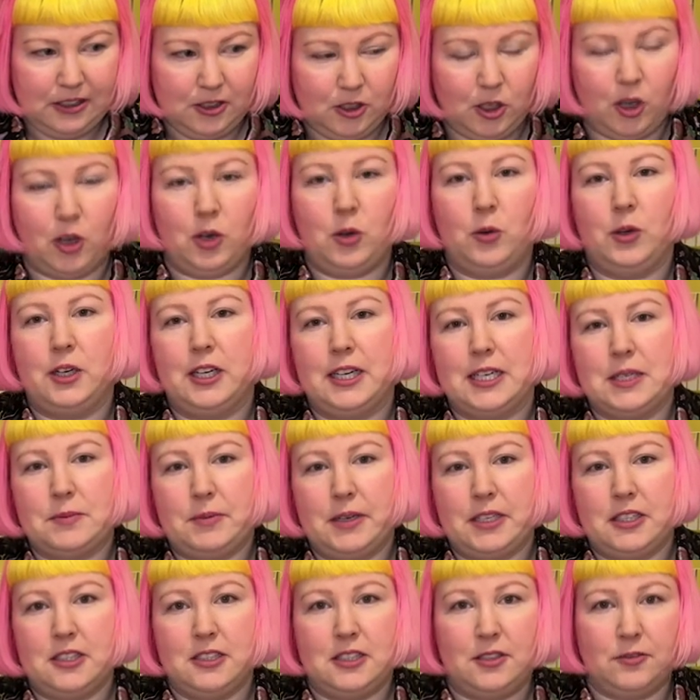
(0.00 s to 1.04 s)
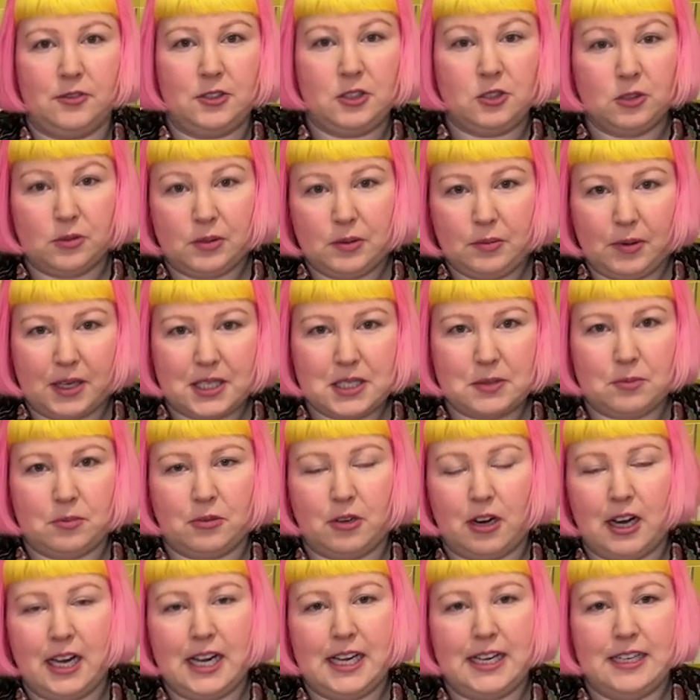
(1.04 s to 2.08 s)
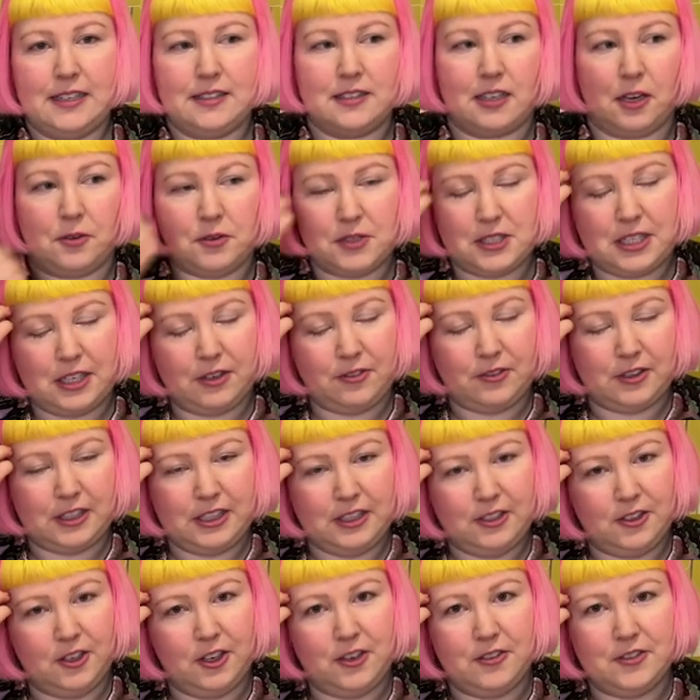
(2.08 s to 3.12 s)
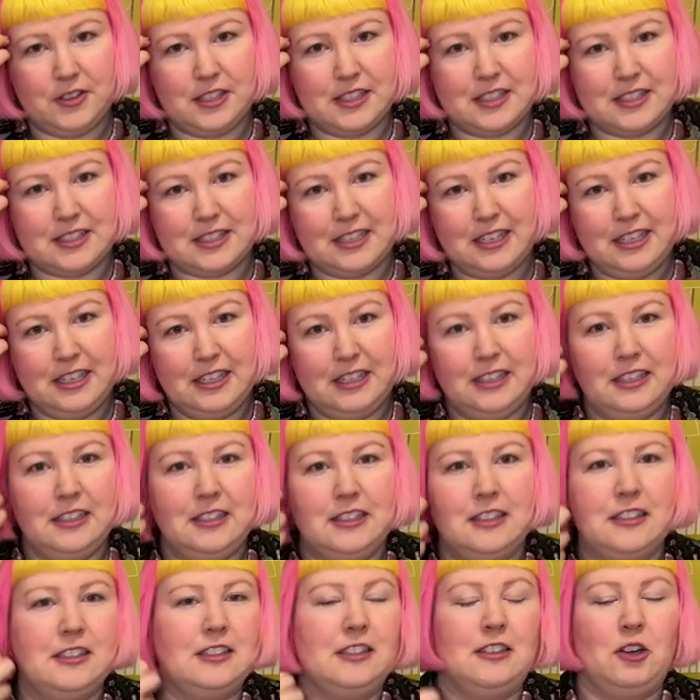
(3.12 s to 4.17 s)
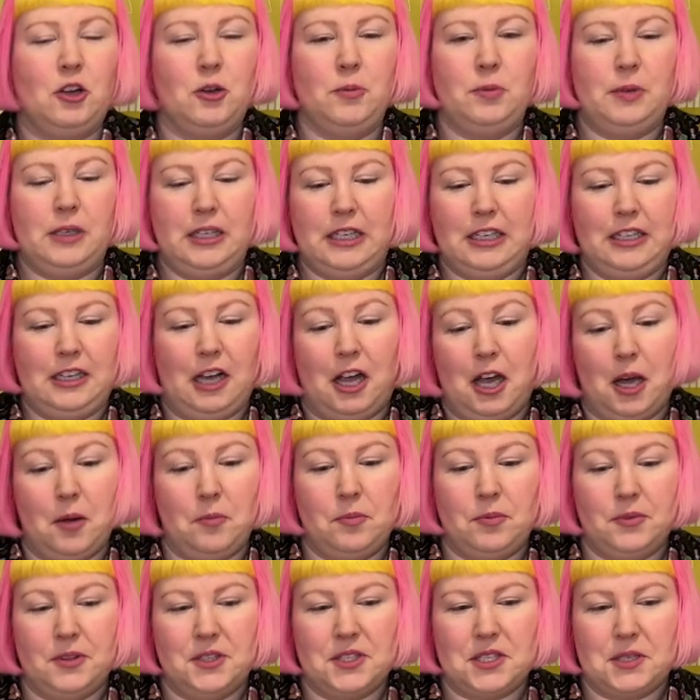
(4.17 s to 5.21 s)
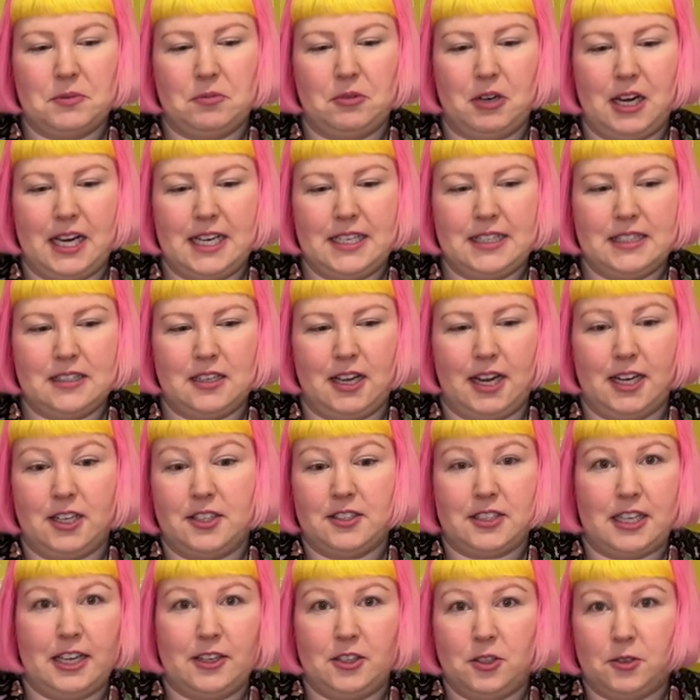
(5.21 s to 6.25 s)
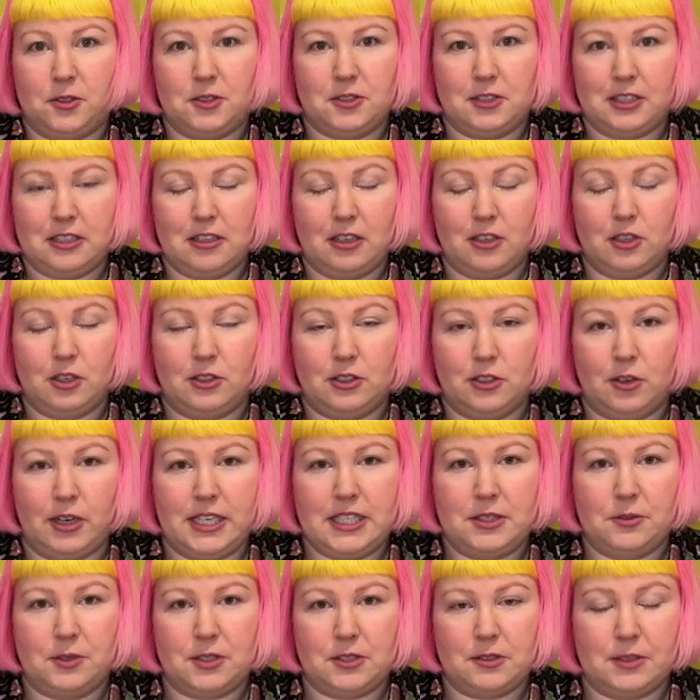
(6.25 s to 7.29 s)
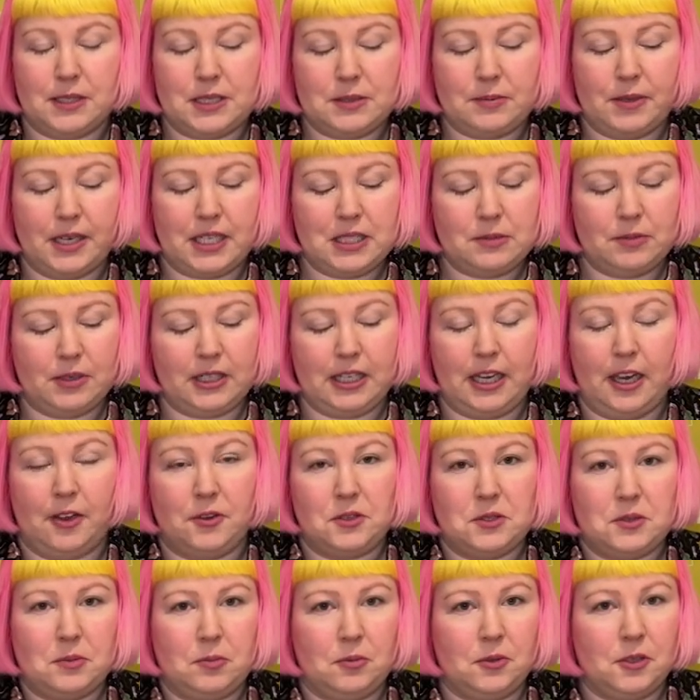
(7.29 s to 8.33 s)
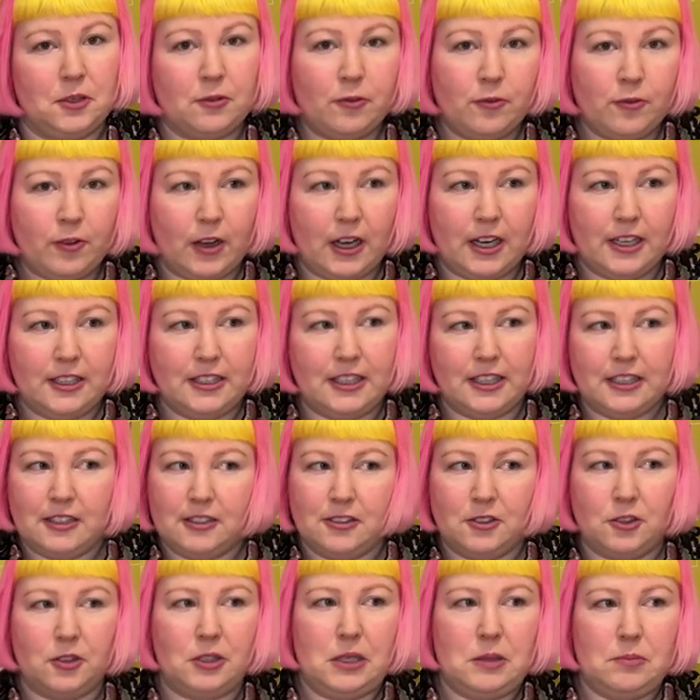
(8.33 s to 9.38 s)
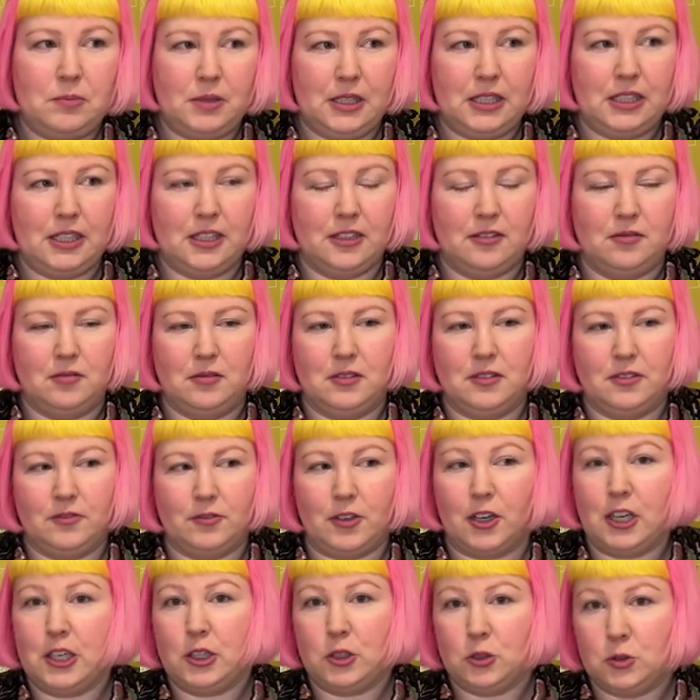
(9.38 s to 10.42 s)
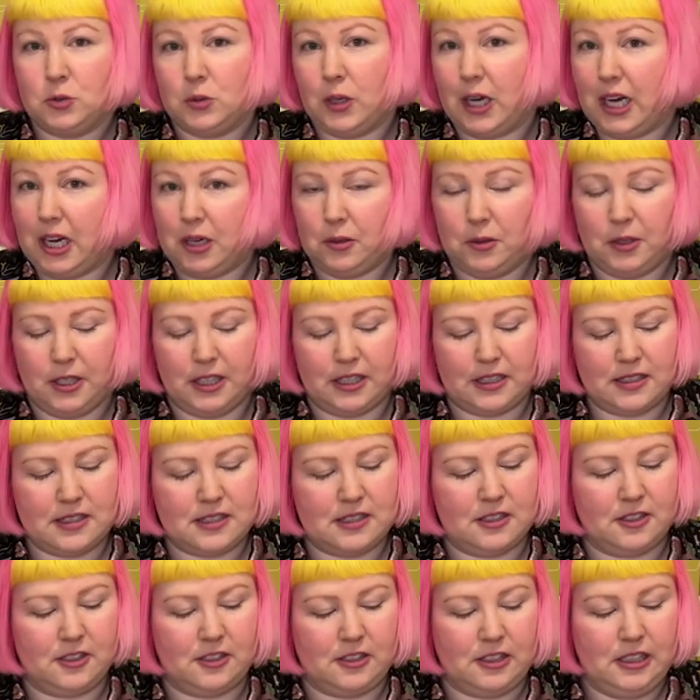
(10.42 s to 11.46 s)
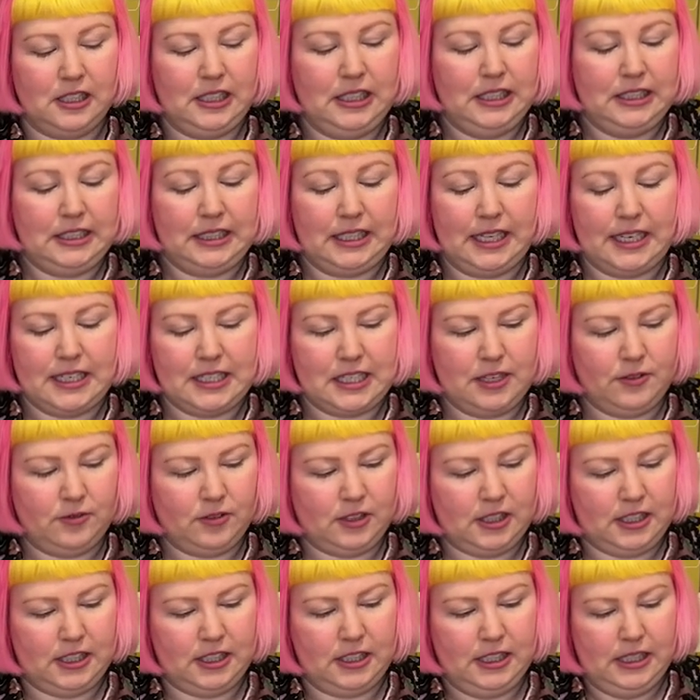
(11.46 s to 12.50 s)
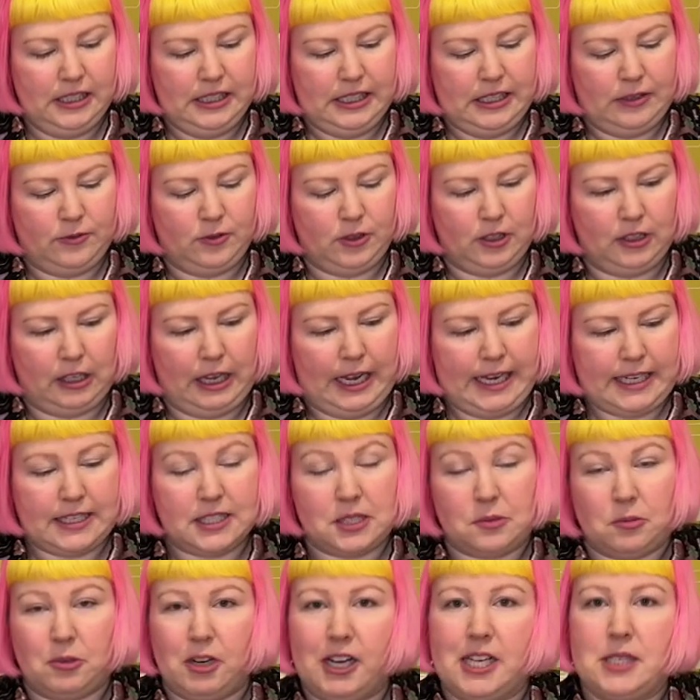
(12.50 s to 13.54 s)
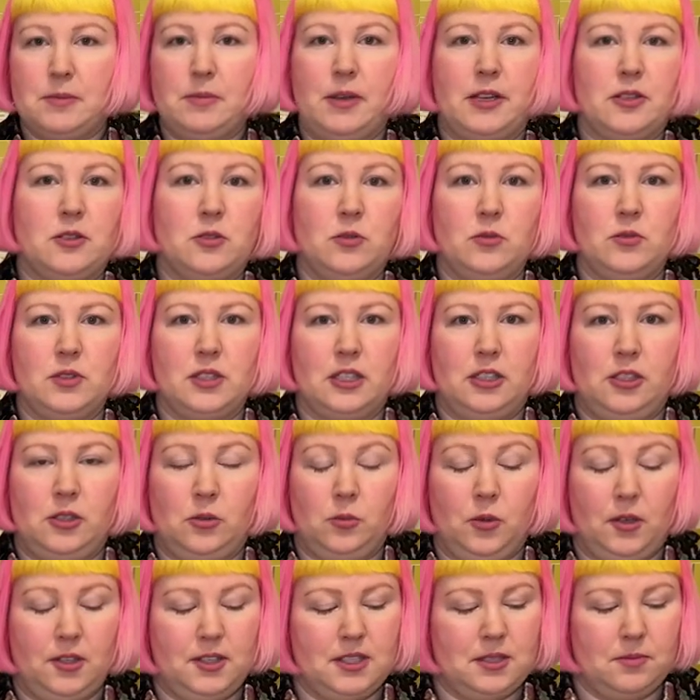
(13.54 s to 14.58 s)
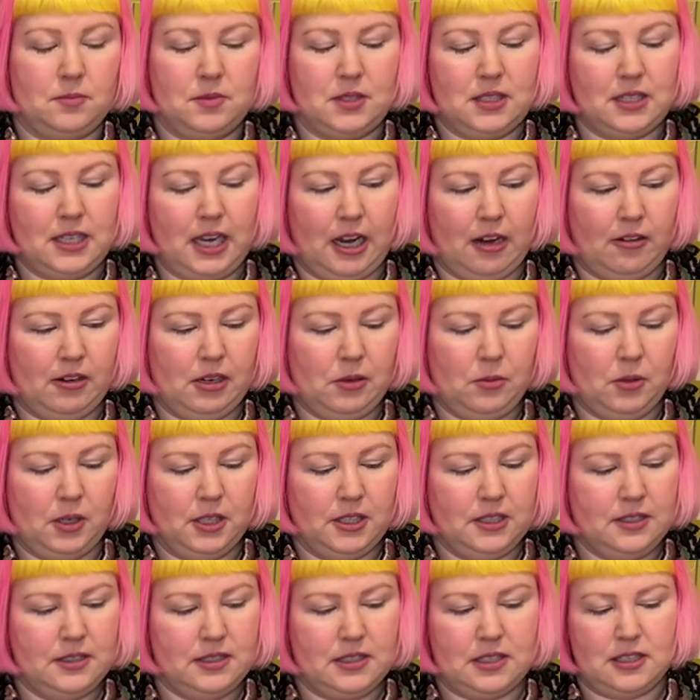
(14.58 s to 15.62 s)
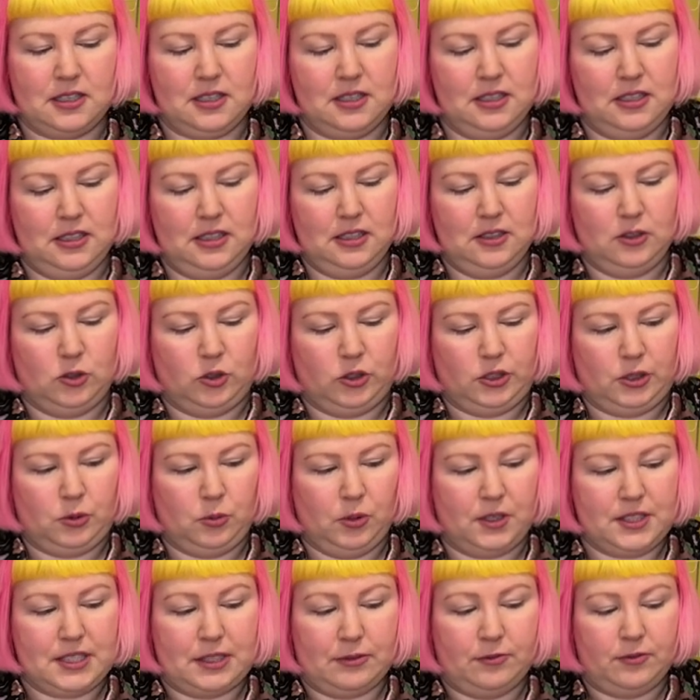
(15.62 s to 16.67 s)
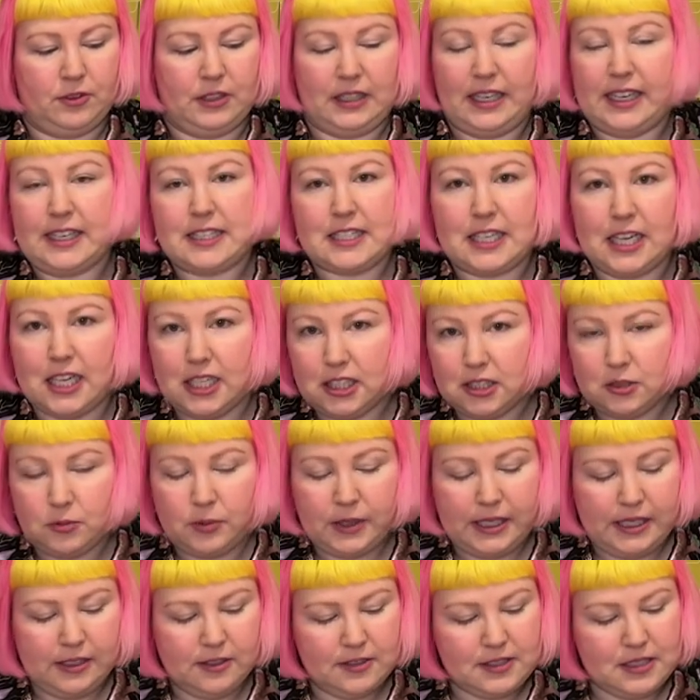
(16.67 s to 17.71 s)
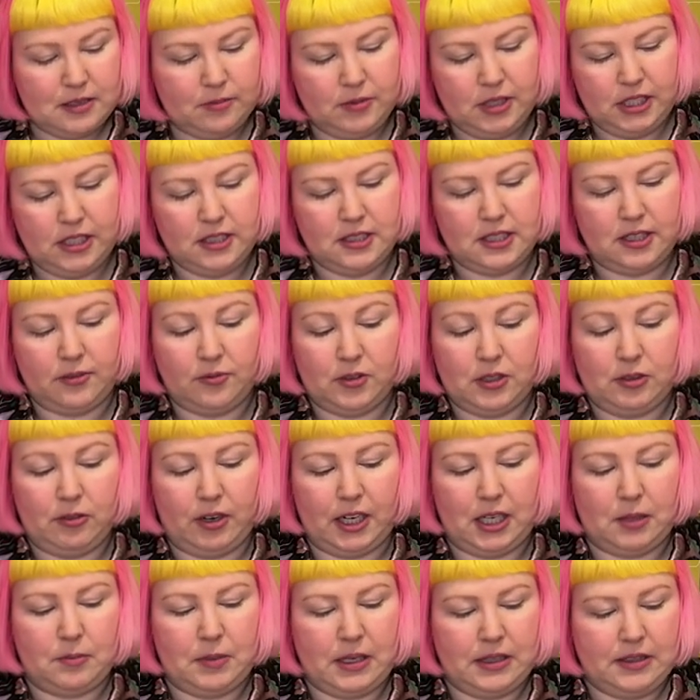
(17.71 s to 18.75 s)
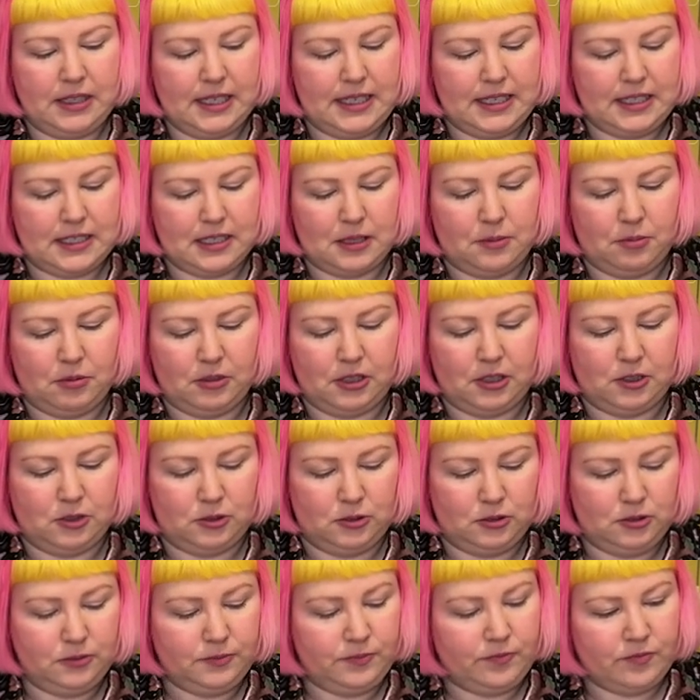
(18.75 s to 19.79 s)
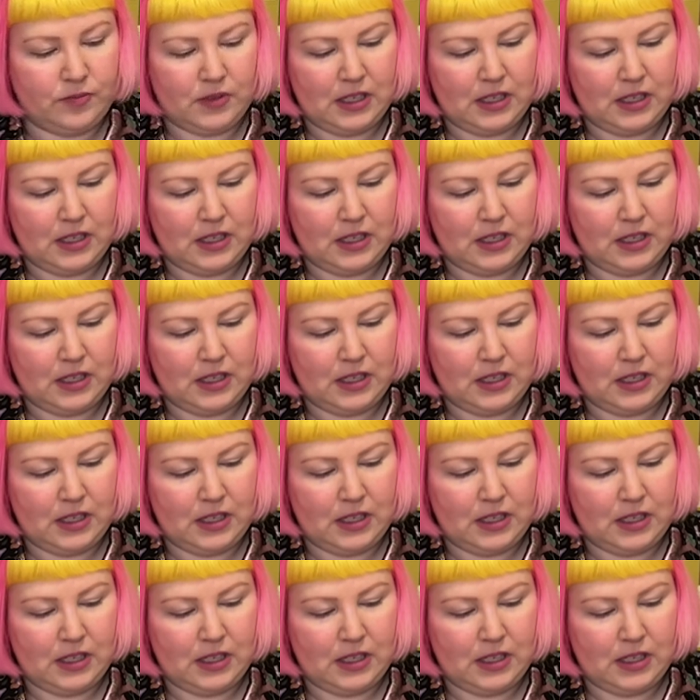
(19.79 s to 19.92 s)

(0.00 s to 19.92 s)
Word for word: Not what I expected. Definitely took me by surprise. I was definitely nervous opening up the surprise side because I had no no idea what to expect. But yeah, it was pretty fun and creepy and very cool artwork. So yeah, definitely if you like surprise puzzles and you want some scary ones or you want some for next Halloween or something, definitely recommend these. They're pretty cool.